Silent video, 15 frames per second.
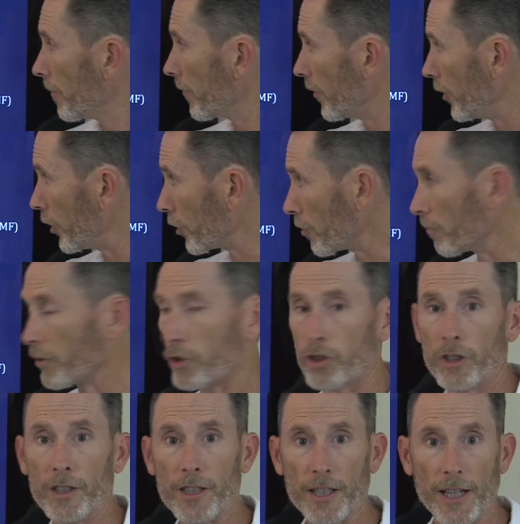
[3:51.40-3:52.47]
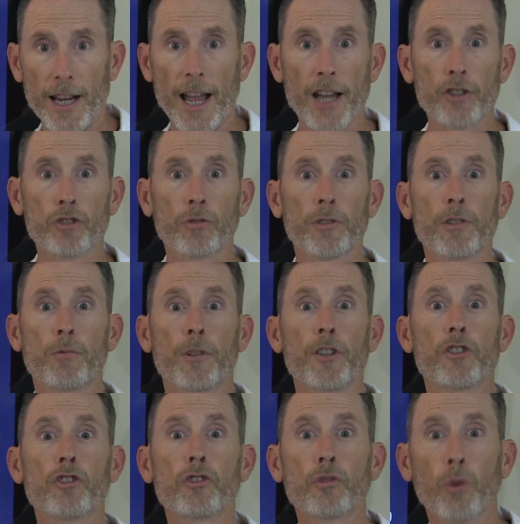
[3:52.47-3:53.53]
This machine can actually
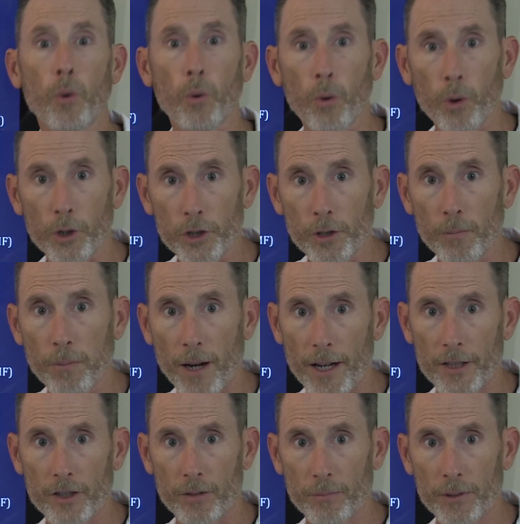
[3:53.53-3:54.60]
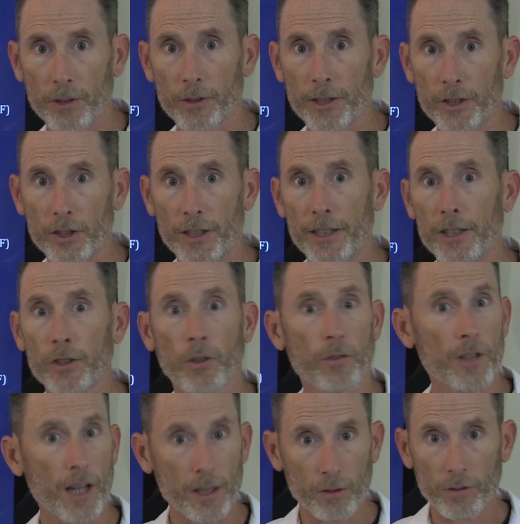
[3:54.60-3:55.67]
restore your body's ability to heal,
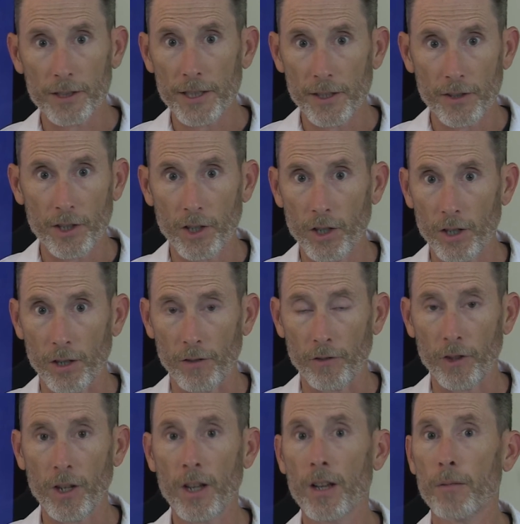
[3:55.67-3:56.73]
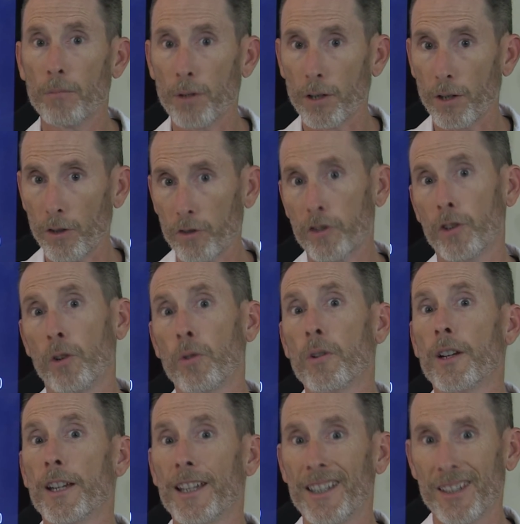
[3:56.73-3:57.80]
not only in the nerves, but also
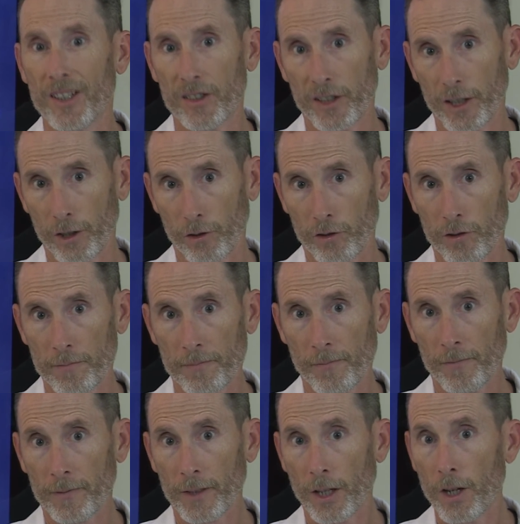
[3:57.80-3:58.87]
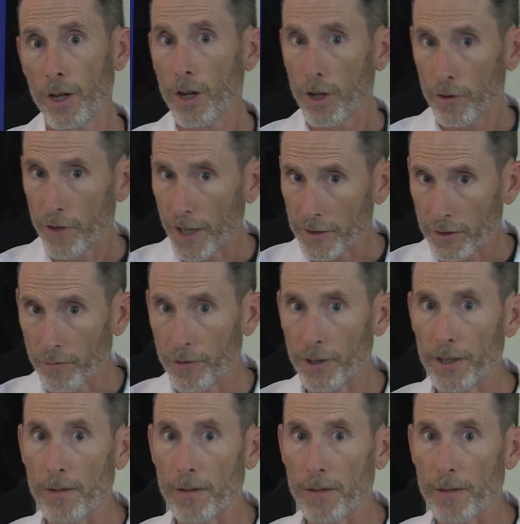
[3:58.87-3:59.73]
in the cells. That's a very